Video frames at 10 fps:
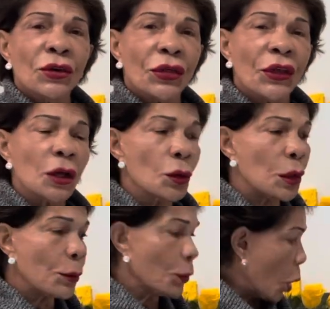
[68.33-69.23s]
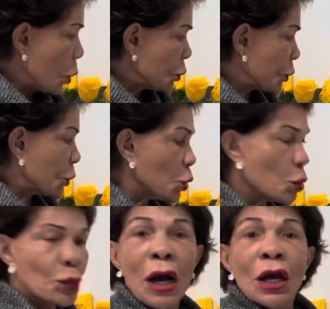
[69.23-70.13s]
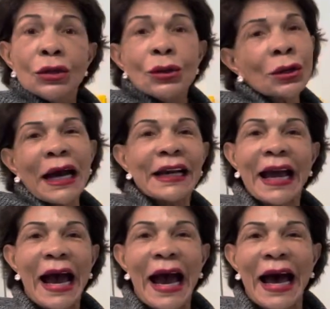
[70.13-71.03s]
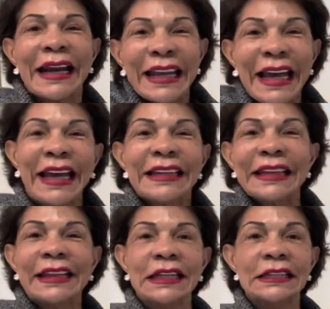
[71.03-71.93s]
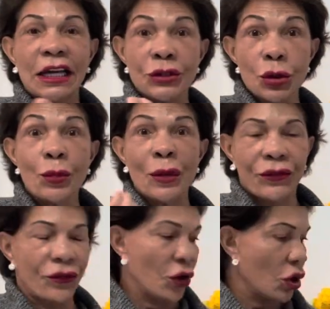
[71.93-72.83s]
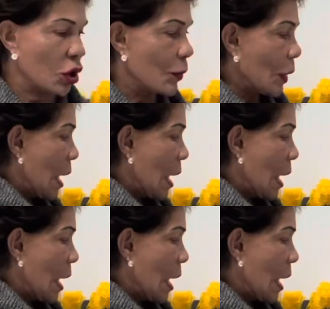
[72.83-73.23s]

thing with bone soup. You can add anything that you prefer.